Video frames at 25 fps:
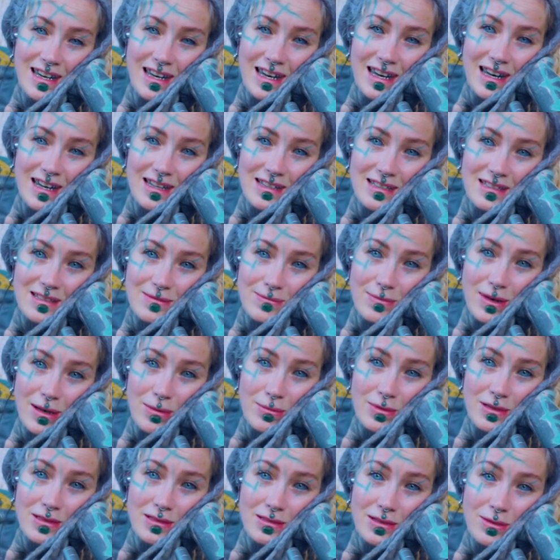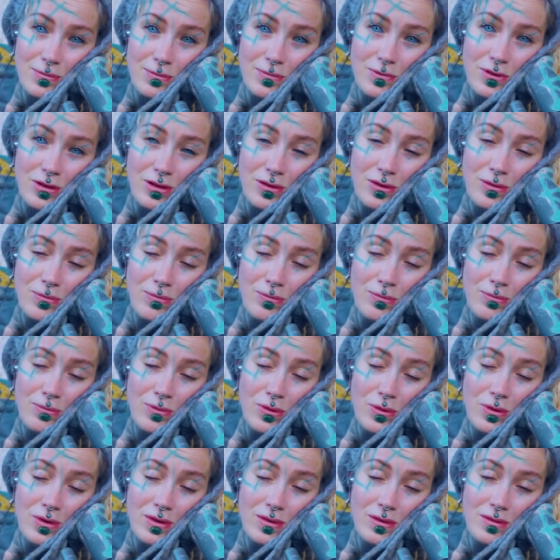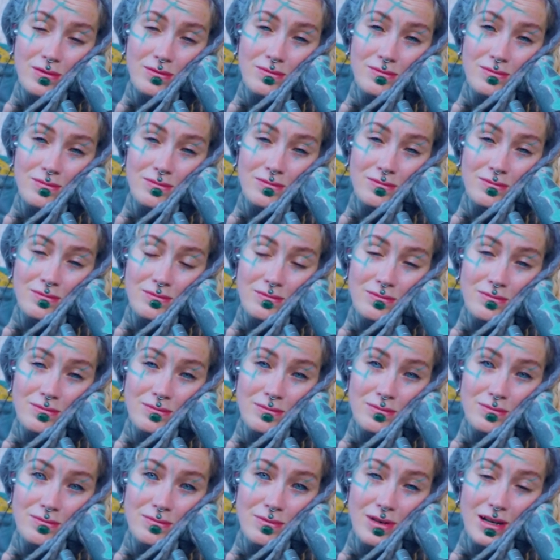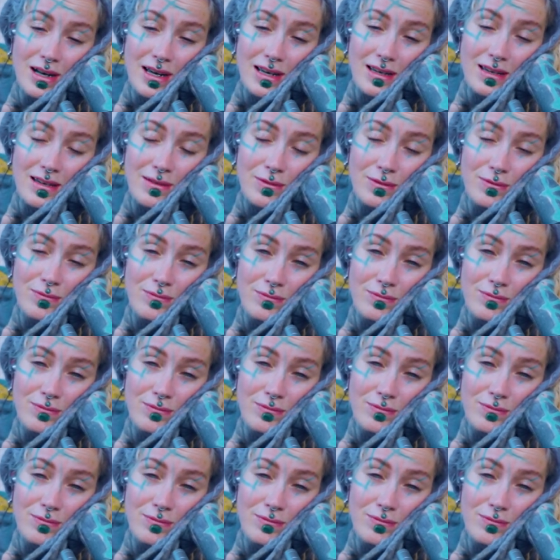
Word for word: And maybe someone more like